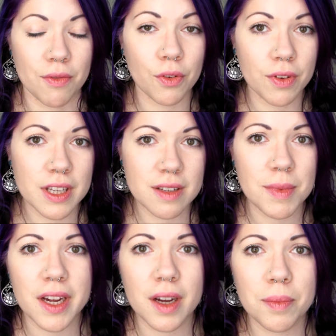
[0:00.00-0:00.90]
full face of
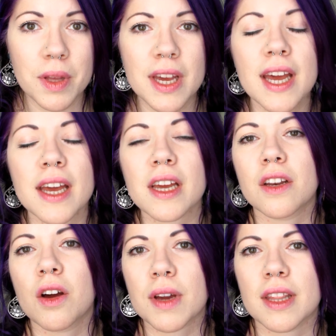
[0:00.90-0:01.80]
makeup,
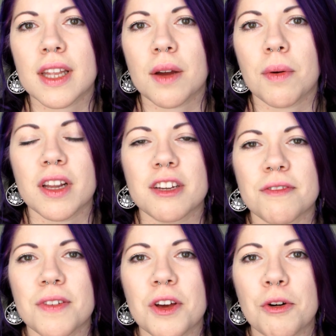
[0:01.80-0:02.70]
and knowing that I wanted to
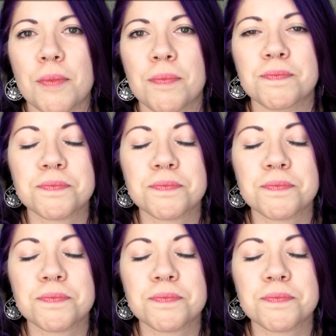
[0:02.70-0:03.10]
film,